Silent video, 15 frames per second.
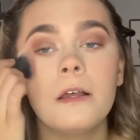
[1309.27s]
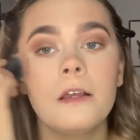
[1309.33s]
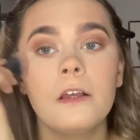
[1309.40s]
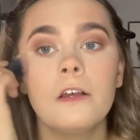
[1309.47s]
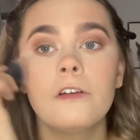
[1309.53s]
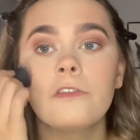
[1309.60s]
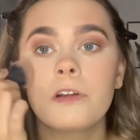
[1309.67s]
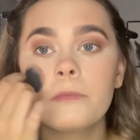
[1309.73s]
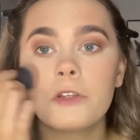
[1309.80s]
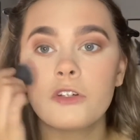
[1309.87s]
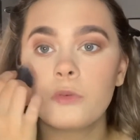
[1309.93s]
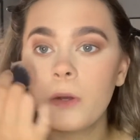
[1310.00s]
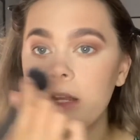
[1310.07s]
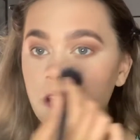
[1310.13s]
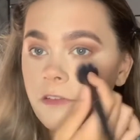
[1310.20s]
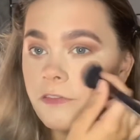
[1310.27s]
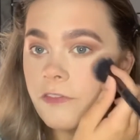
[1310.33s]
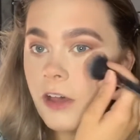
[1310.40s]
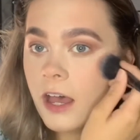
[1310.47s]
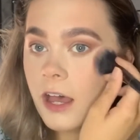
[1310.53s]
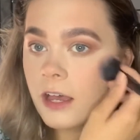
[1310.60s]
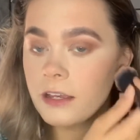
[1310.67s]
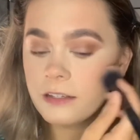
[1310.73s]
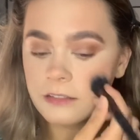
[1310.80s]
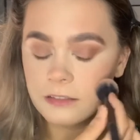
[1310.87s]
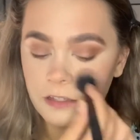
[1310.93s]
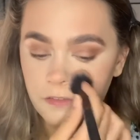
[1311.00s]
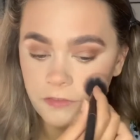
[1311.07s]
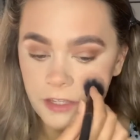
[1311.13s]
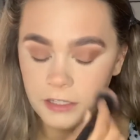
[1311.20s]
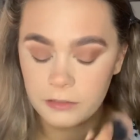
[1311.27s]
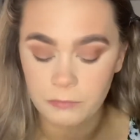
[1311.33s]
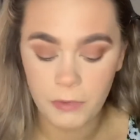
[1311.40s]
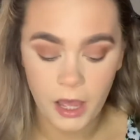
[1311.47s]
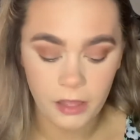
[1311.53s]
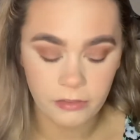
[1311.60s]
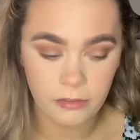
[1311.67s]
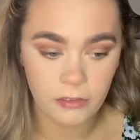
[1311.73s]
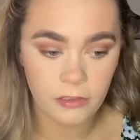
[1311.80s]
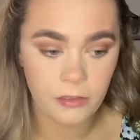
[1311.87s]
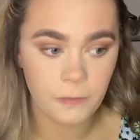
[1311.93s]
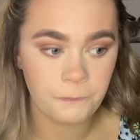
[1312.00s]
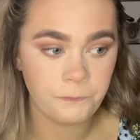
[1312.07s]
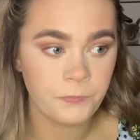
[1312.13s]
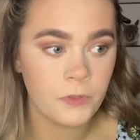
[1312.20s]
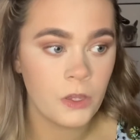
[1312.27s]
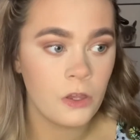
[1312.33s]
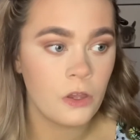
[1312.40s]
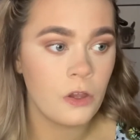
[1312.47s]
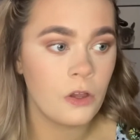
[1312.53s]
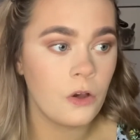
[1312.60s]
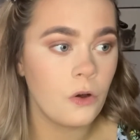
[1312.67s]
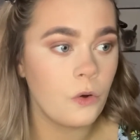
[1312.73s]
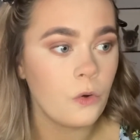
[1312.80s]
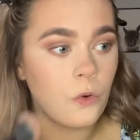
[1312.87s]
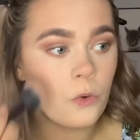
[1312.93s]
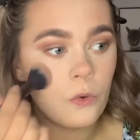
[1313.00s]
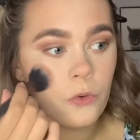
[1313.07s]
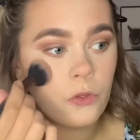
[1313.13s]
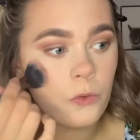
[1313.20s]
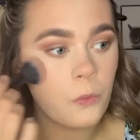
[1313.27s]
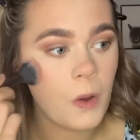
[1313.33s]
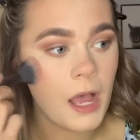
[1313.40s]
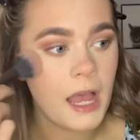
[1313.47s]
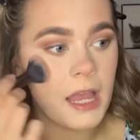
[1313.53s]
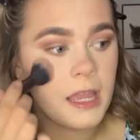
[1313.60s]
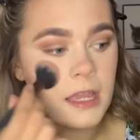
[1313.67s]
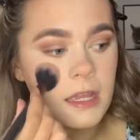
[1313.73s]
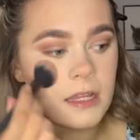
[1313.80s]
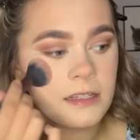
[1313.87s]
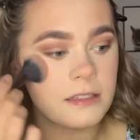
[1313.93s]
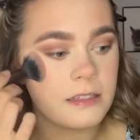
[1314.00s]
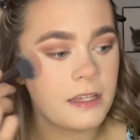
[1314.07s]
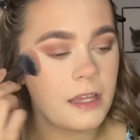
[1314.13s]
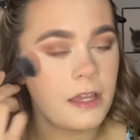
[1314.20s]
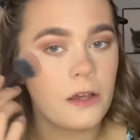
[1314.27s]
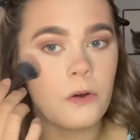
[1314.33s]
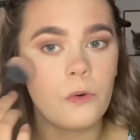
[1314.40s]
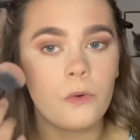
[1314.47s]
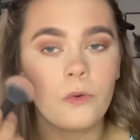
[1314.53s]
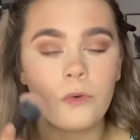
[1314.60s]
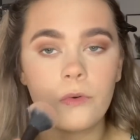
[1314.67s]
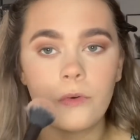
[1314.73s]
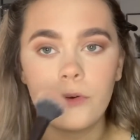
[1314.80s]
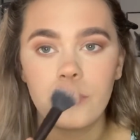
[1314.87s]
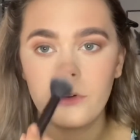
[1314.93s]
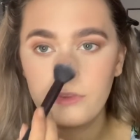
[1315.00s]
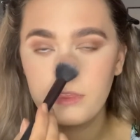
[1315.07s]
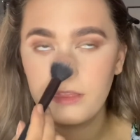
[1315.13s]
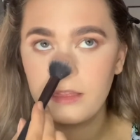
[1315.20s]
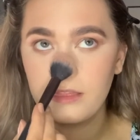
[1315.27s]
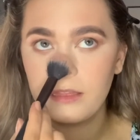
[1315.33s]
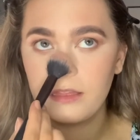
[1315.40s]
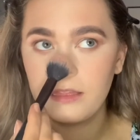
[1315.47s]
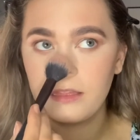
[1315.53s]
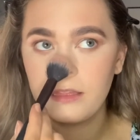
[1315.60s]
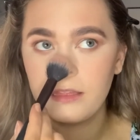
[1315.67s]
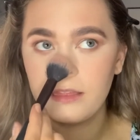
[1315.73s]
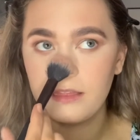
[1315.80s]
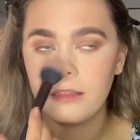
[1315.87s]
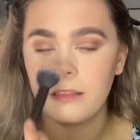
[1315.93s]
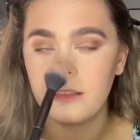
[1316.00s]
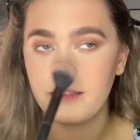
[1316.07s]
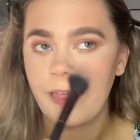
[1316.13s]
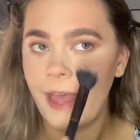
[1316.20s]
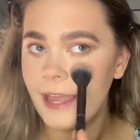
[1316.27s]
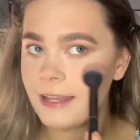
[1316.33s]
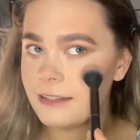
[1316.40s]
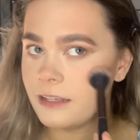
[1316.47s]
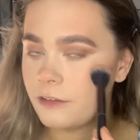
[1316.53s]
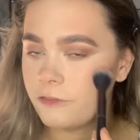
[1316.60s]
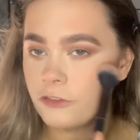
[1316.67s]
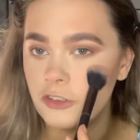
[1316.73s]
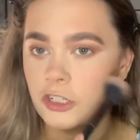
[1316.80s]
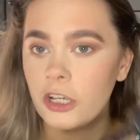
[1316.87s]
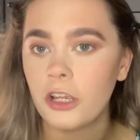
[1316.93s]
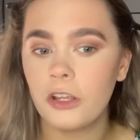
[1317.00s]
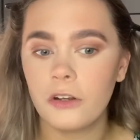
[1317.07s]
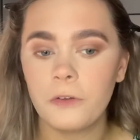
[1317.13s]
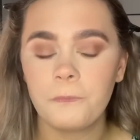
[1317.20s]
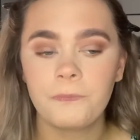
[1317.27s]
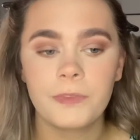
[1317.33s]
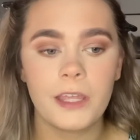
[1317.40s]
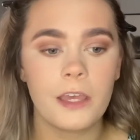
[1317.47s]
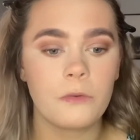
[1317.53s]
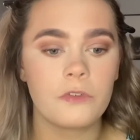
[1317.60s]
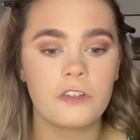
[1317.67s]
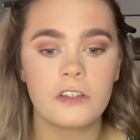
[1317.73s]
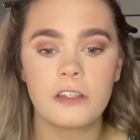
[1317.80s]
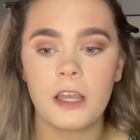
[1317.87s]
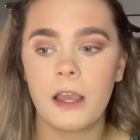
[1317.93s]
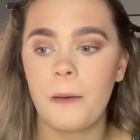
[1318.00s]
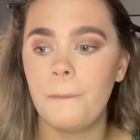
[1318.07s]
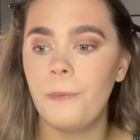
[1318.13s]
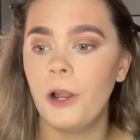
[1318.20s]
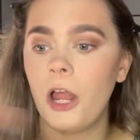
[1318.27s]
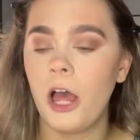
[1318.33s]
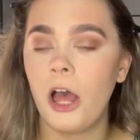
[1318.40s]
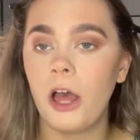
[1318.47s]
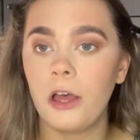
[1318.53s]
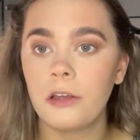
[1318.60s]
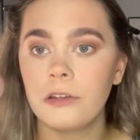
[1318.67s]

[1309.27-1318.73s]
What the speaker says: from the 21st of this month all the way until the 18th of June, it was just like a blur.